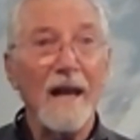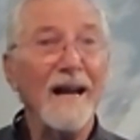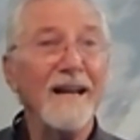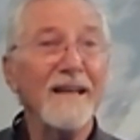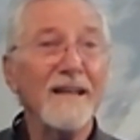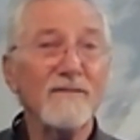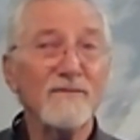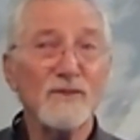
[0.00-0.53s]
I
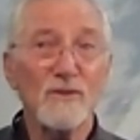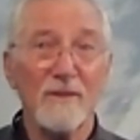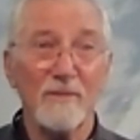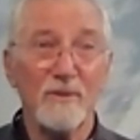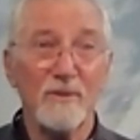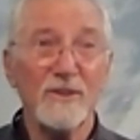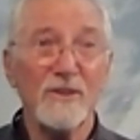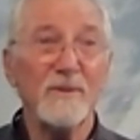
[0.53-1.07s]
have
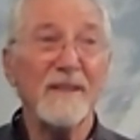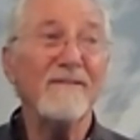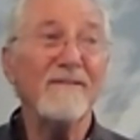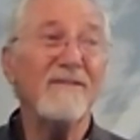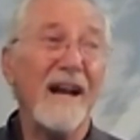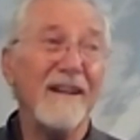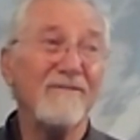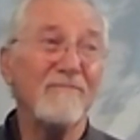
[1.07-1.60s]
trouble doing
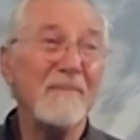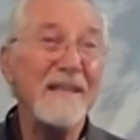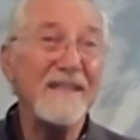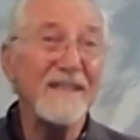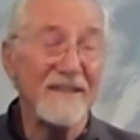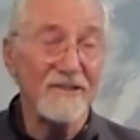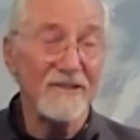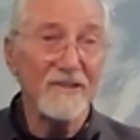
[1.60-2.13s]
5
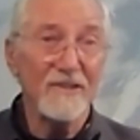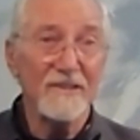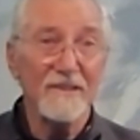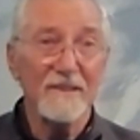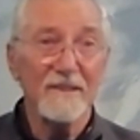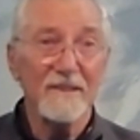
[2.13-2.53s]
minutes.